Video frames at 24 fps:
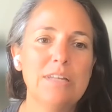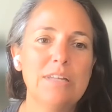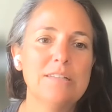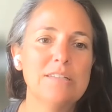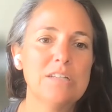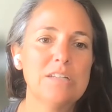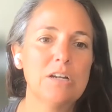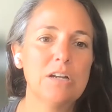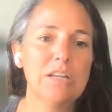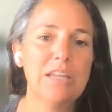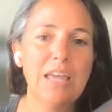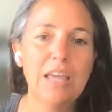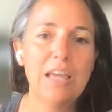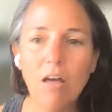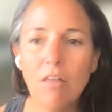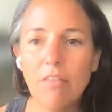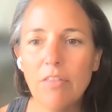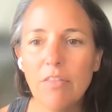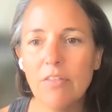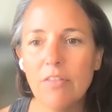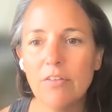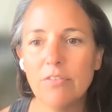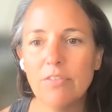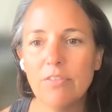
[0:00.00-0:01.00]
list and get
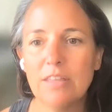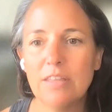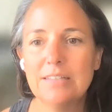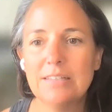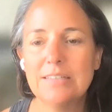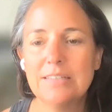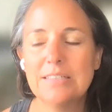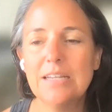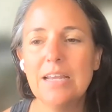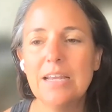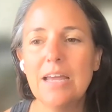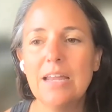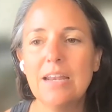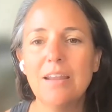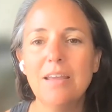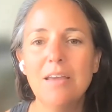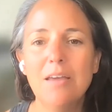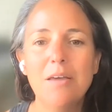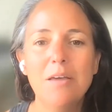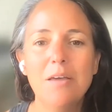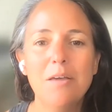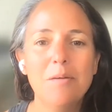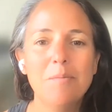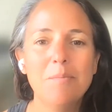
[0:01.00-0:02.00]
all the other things done
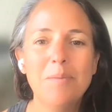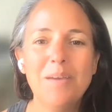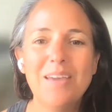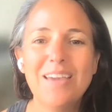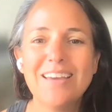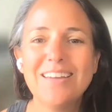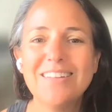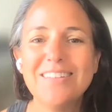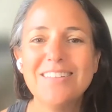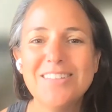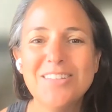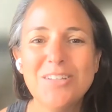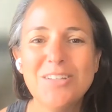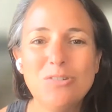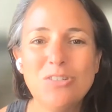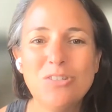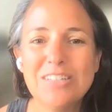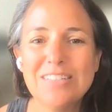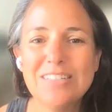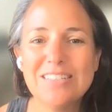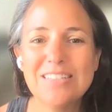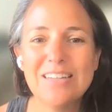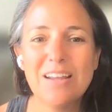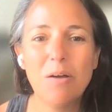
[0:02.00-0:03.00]
because you
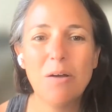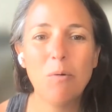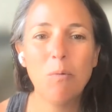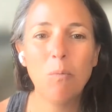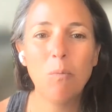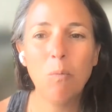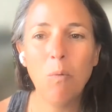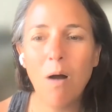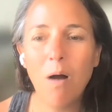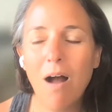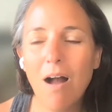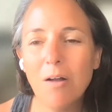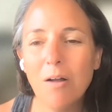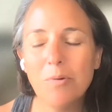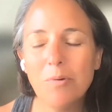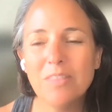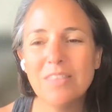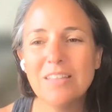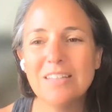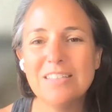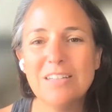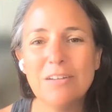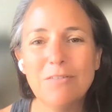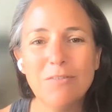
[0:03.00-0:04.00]
just walk
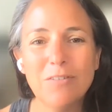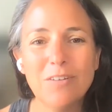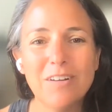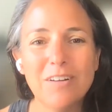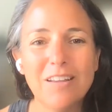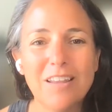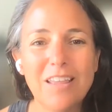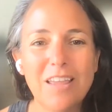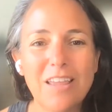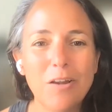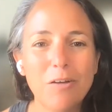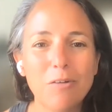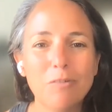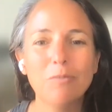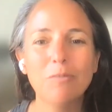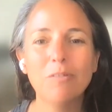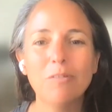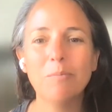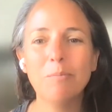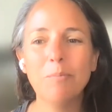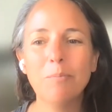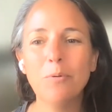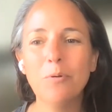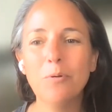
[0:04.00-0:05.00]
with a different, you know,
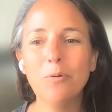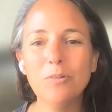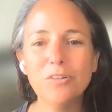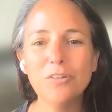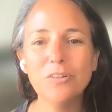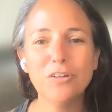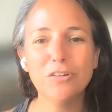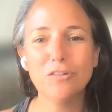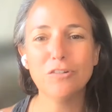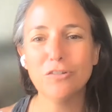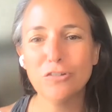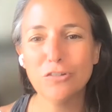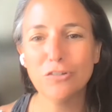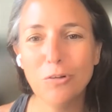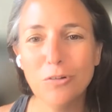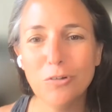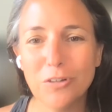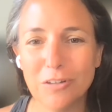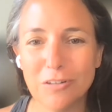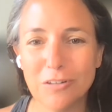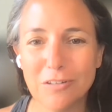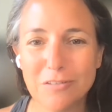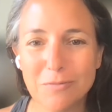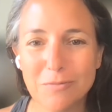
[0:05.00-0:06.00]
pull to your
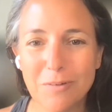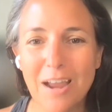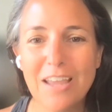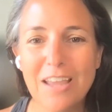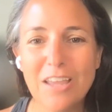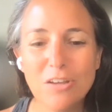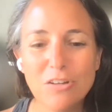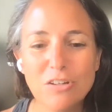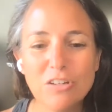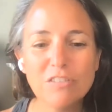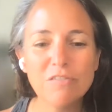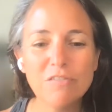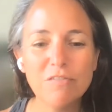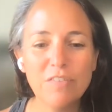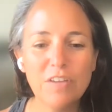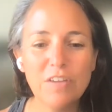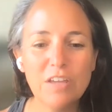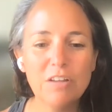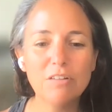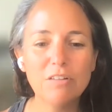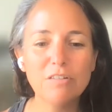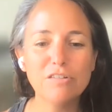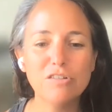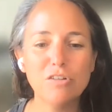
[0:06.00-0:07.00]
shoulders, right? You just
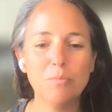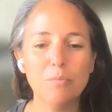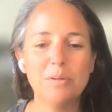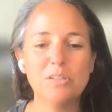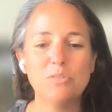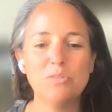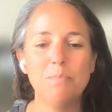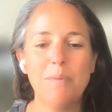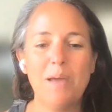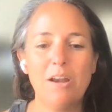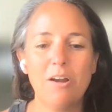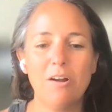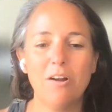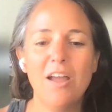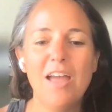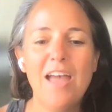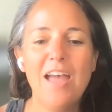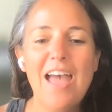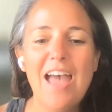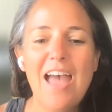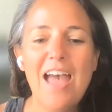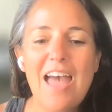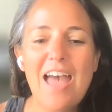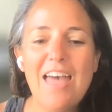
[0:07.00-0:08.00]
feel so much better.
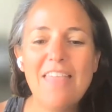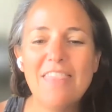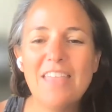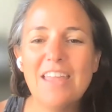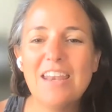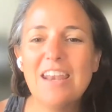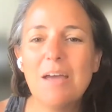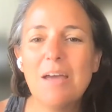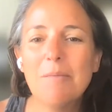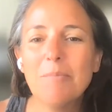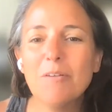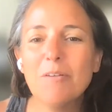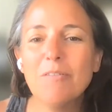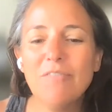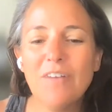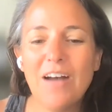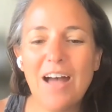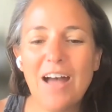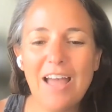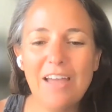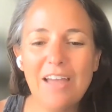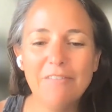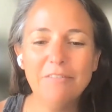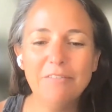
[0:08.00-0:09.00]
And then number
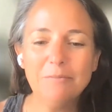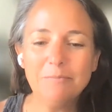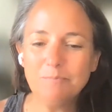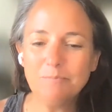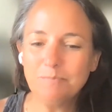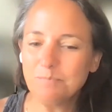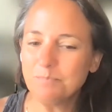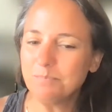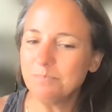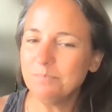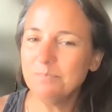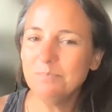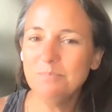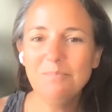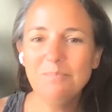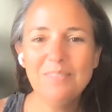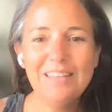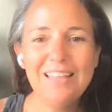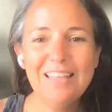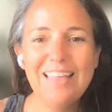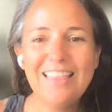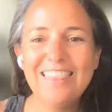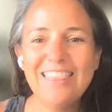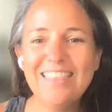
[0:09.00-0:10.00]
five,
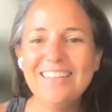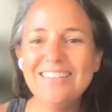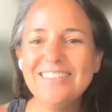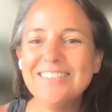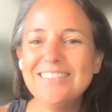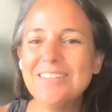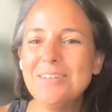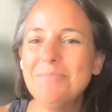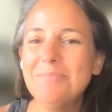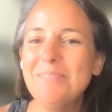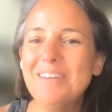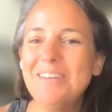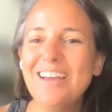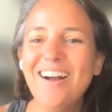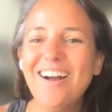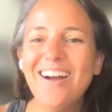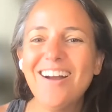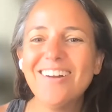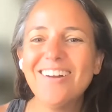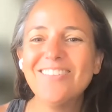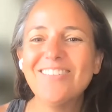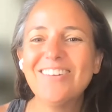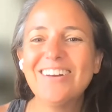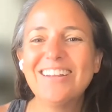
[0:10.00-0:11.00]
this can be a
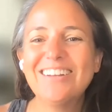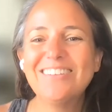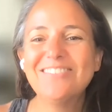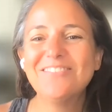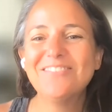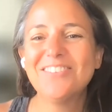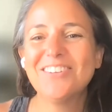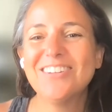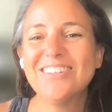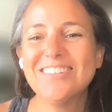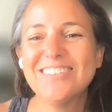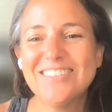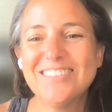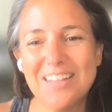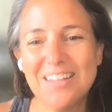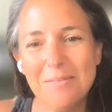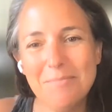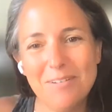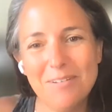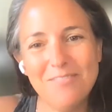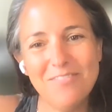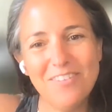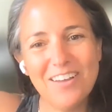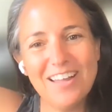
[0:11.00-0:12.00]
hard one for
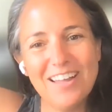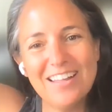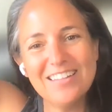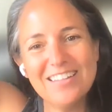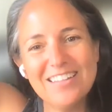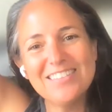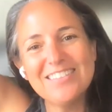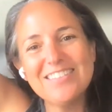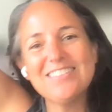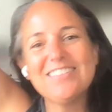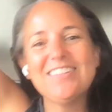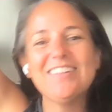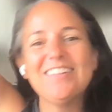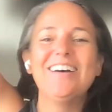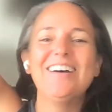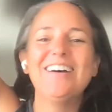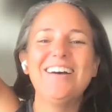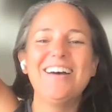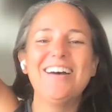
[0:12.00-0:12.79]
some of us.